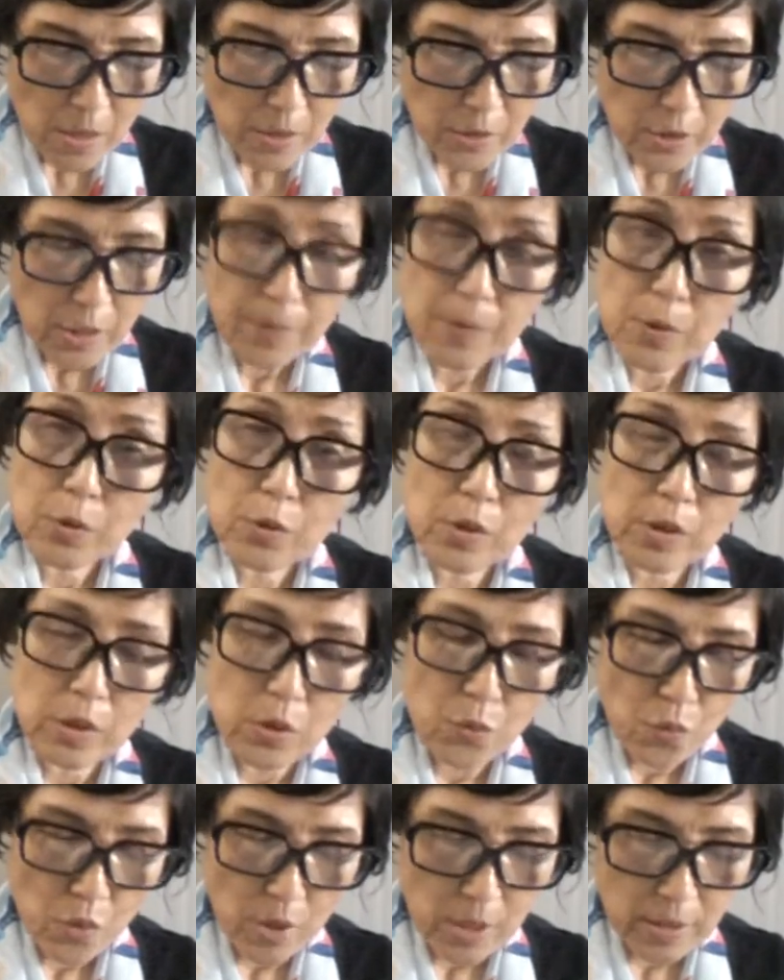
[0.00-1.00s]
Chapter
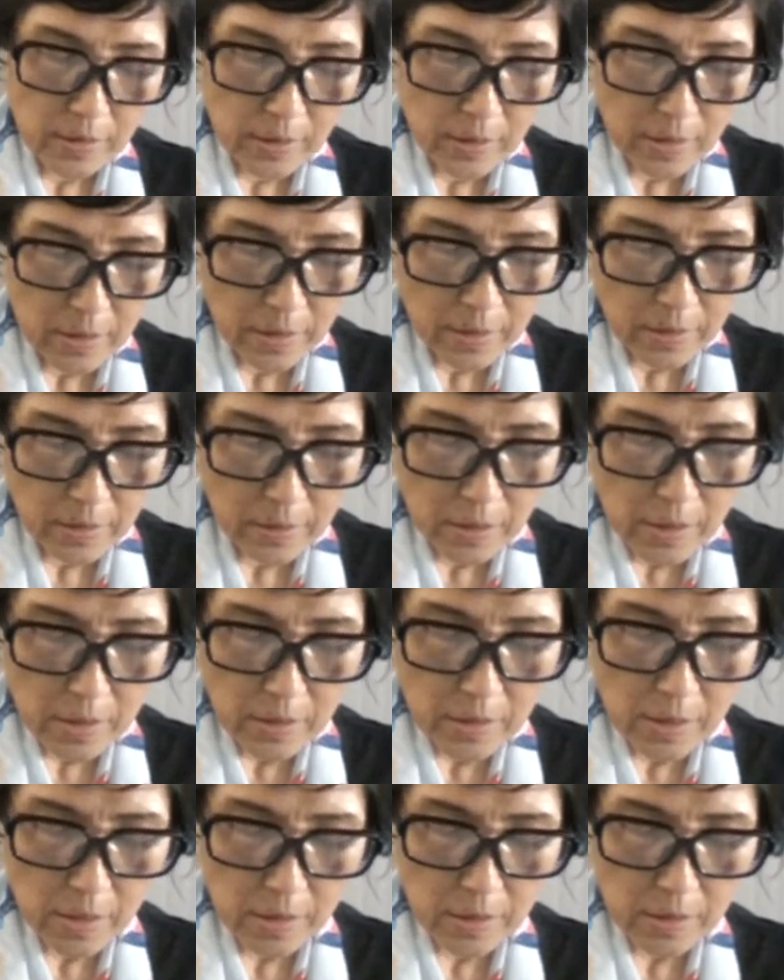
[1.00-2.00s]
21.
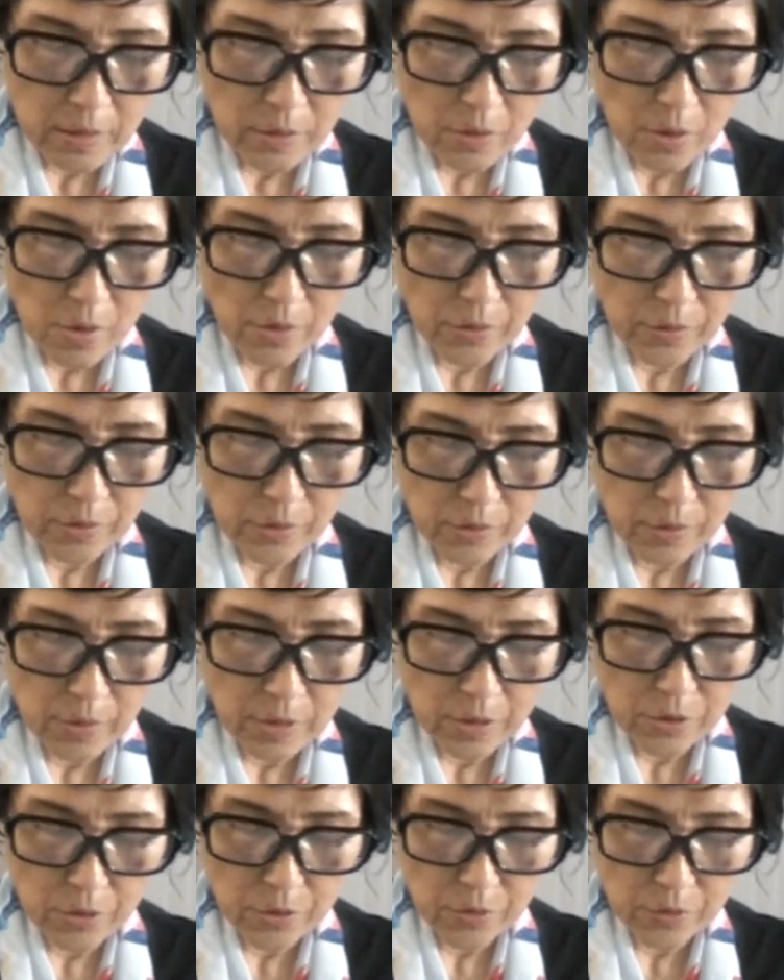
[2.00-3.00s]
These are the laws you
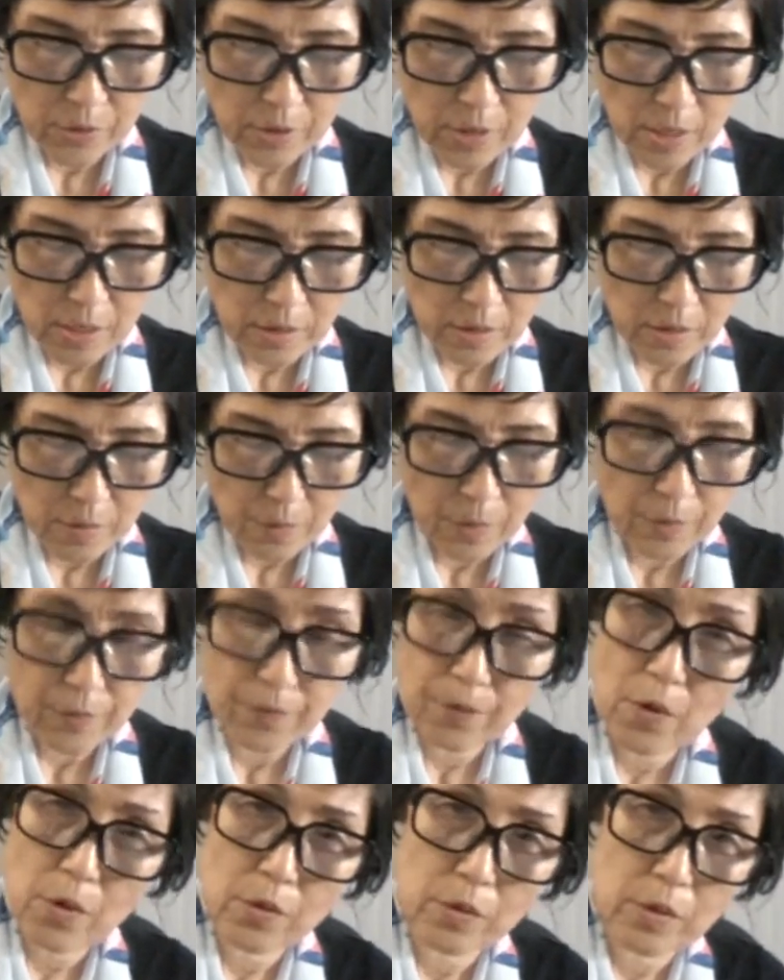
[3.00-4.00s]
are to set
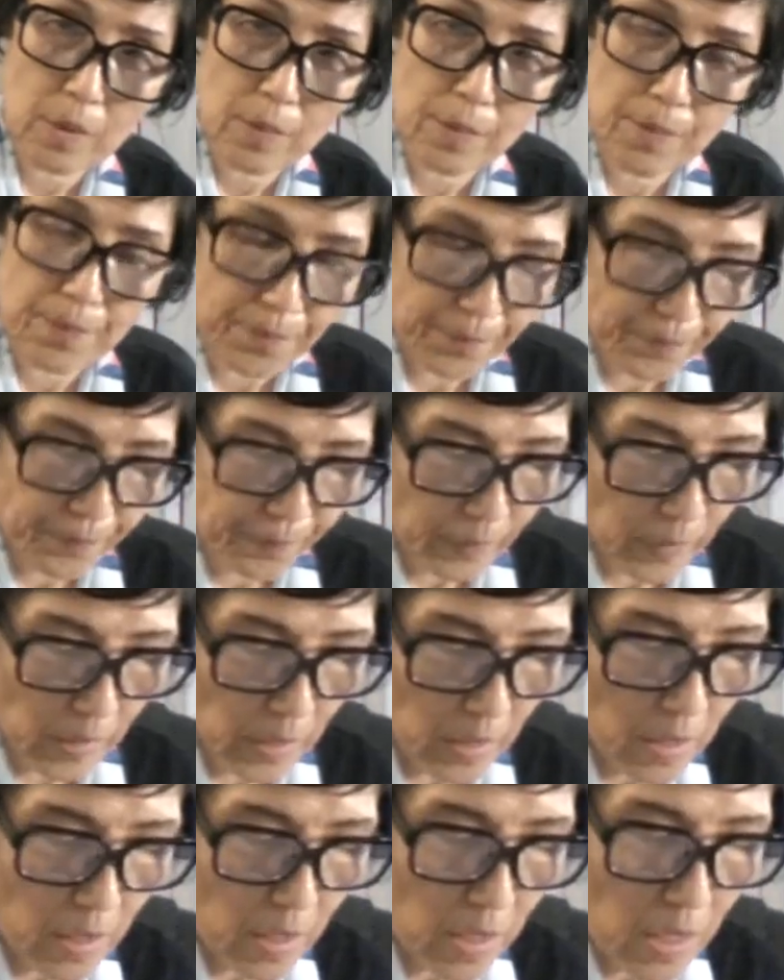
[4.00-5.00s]
before them.
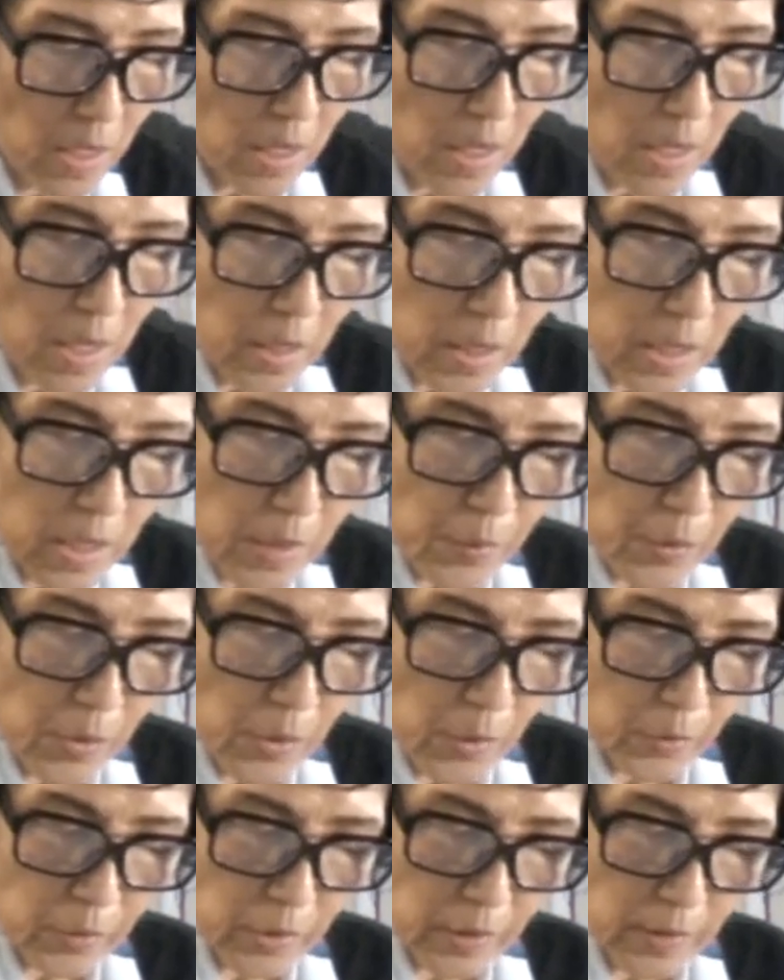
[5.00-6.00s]

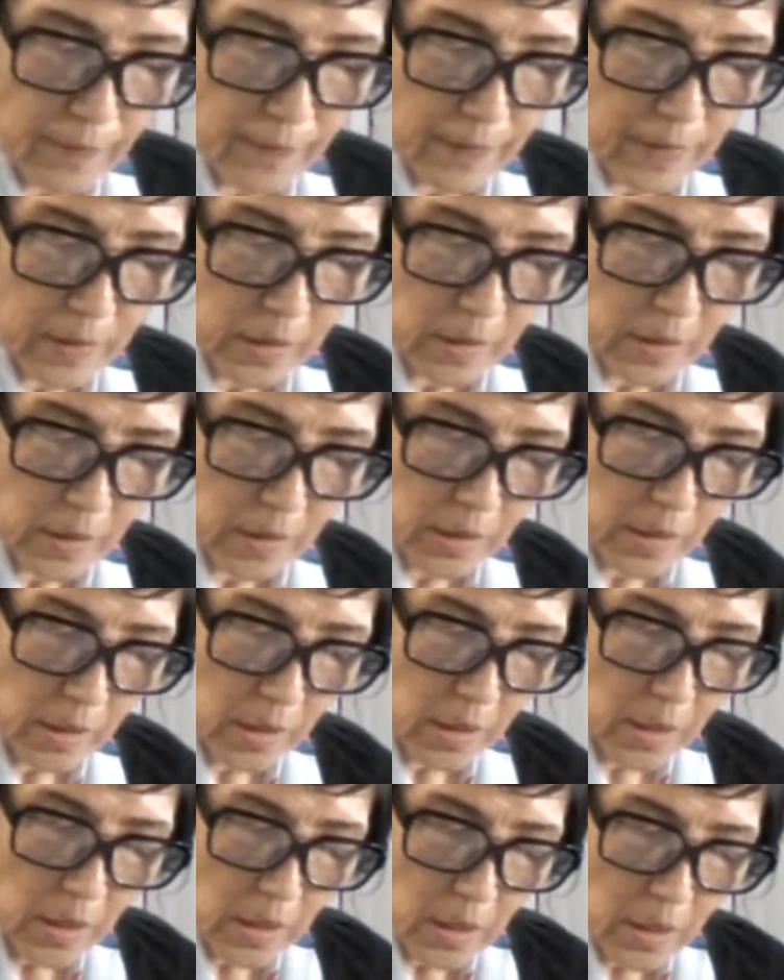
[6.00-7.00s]
Hebrew servants.
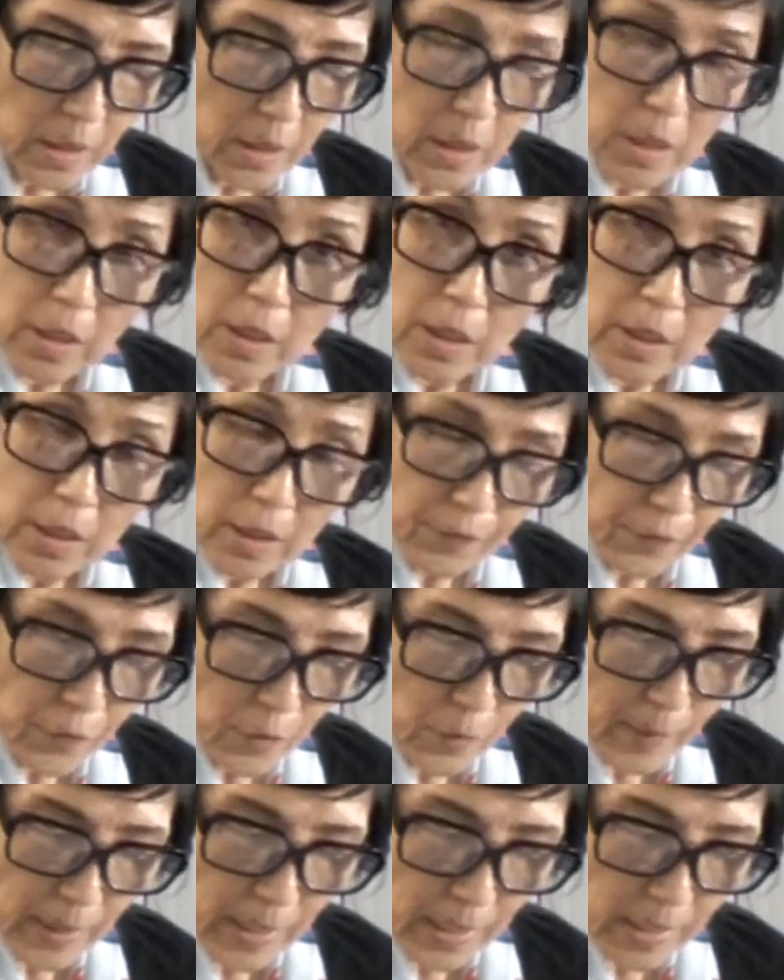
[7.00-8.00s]
If you
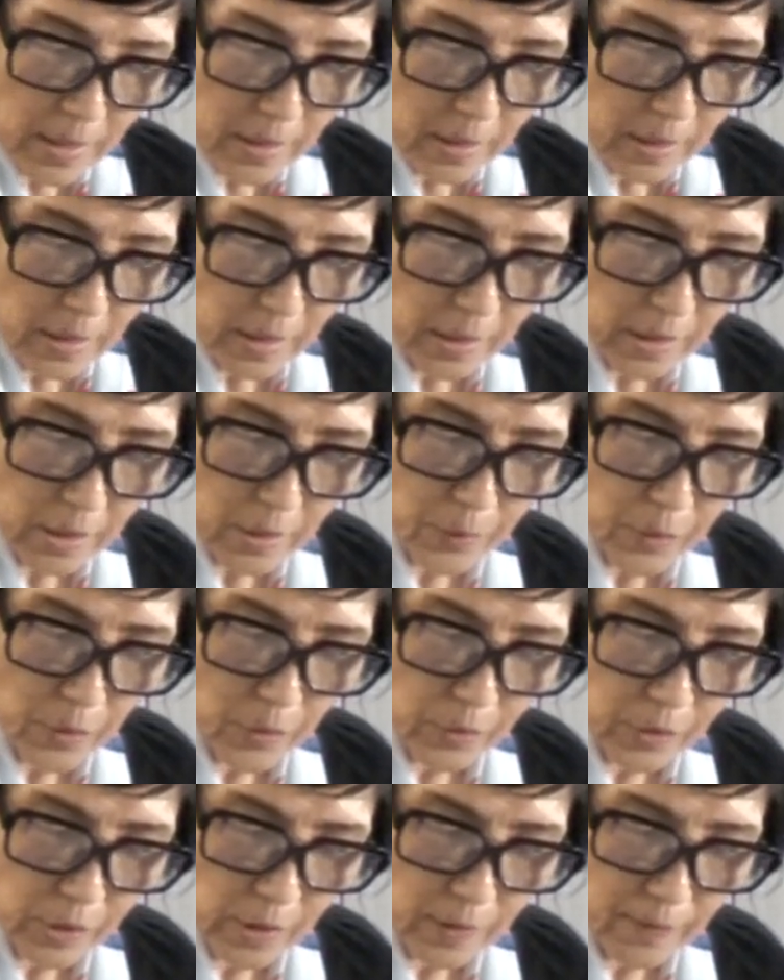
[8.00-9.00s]
buy a
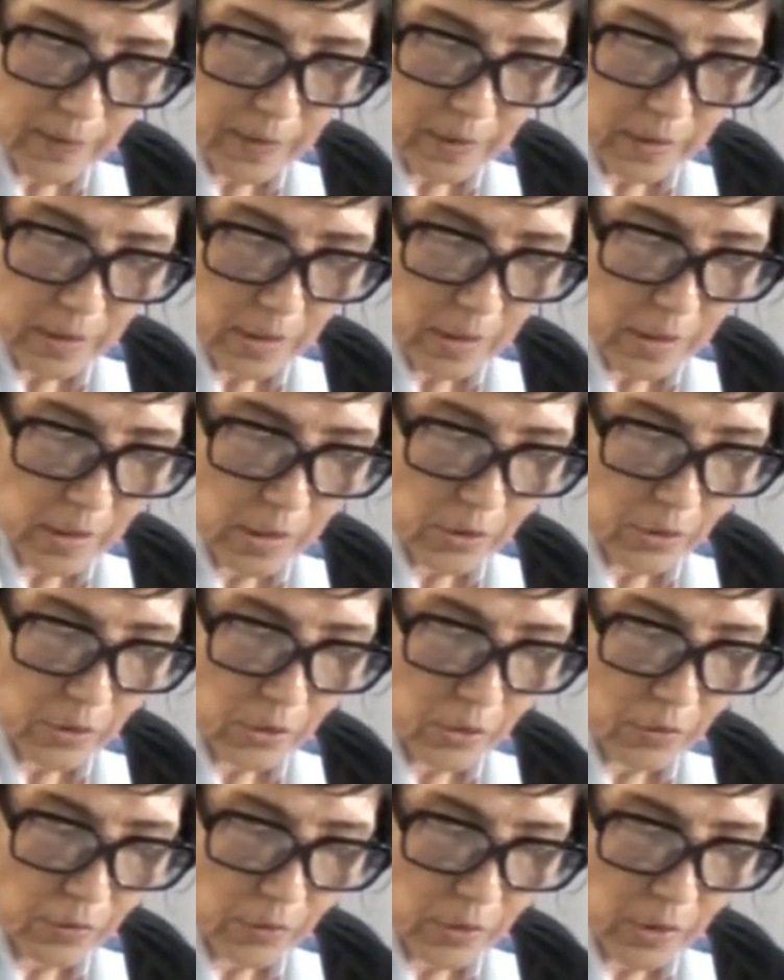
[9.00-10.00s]
Hebrew servant, he is
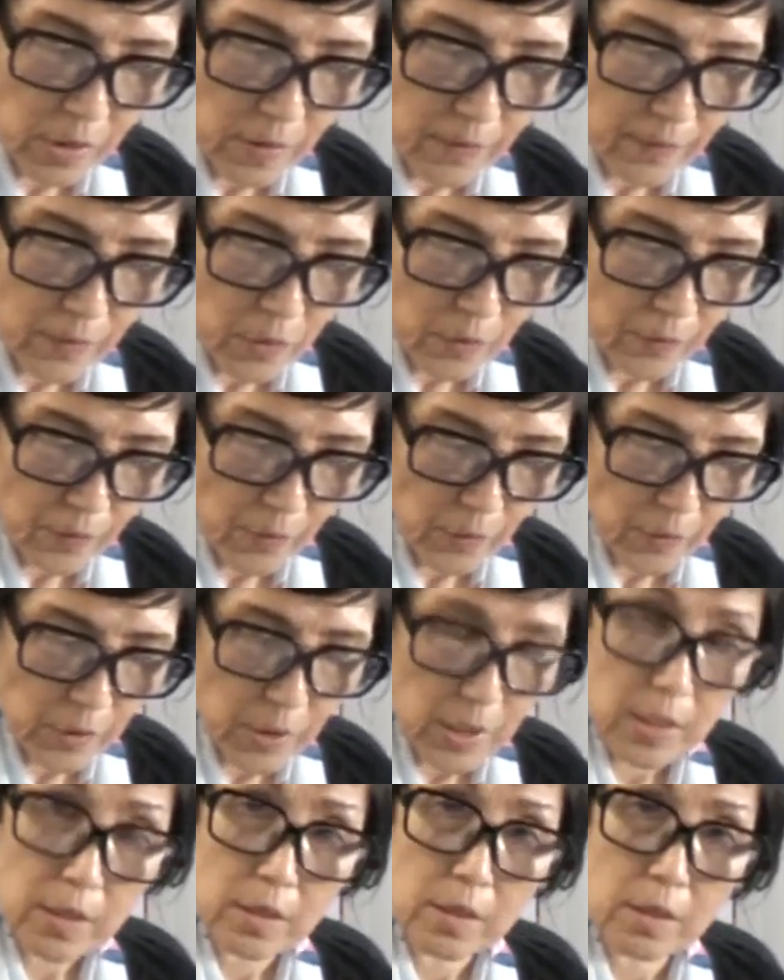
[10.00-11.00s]
to serve you for
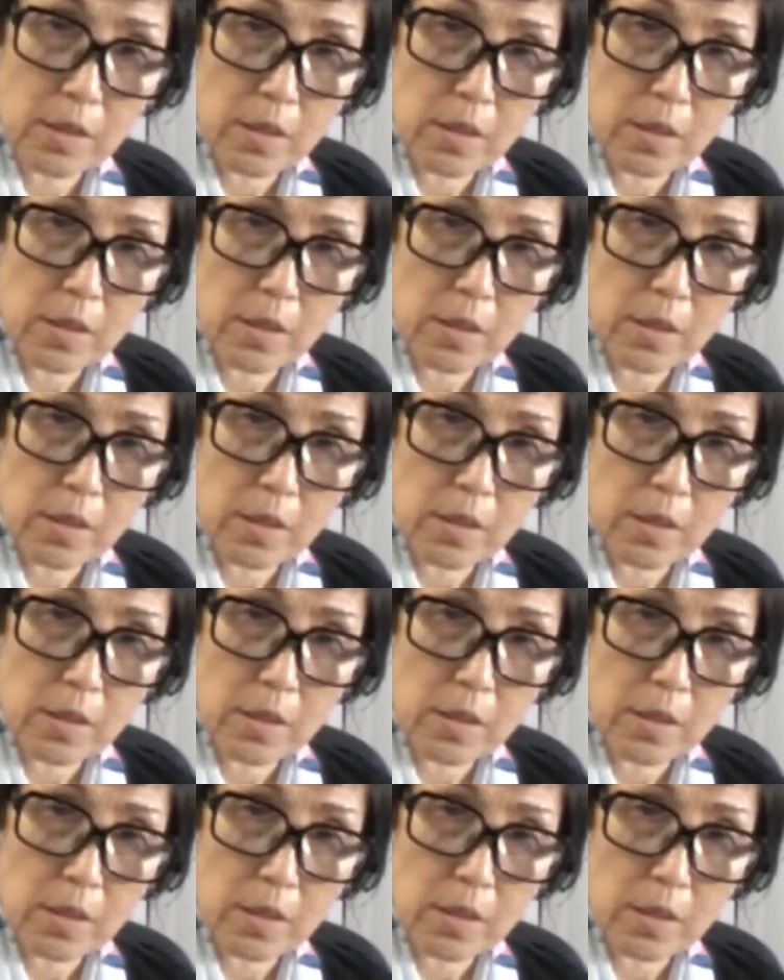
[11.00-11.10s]
6